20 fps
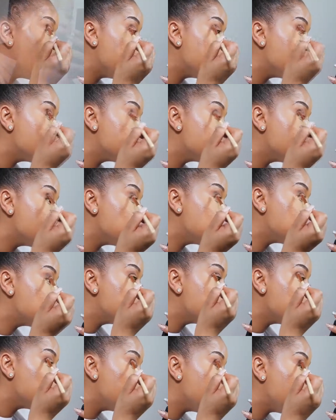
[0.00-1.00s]
in so it
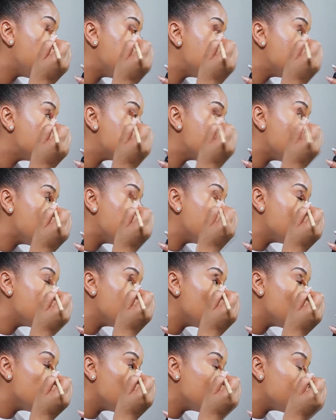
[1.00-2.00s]
still blends in
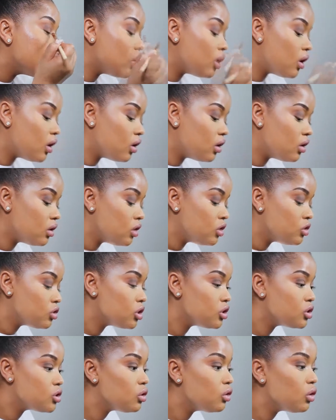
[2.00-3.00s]
with the, it
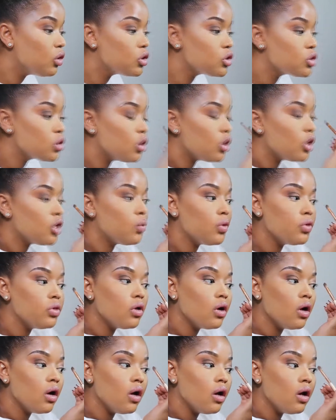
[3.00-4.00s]
still looks good with
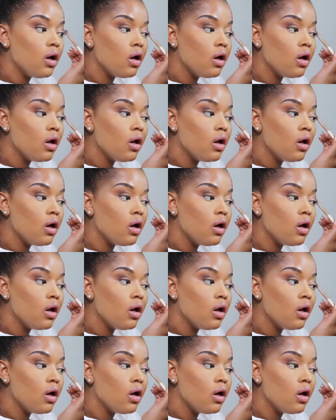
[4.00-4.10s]
the